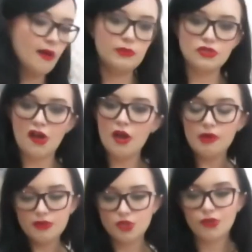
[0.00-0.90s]
So I hope
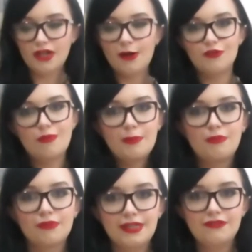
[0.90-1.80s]
you enjoy kind of my
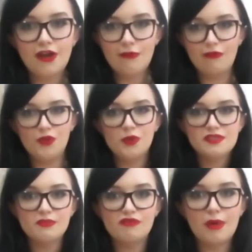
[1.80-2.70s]
brief overview of
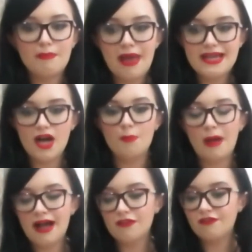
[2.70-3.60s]
some of my makeup
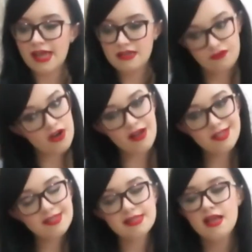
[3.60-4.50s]
bag
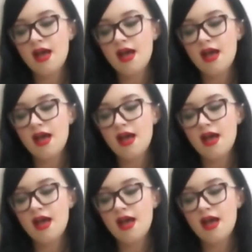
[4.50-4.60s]
favourites.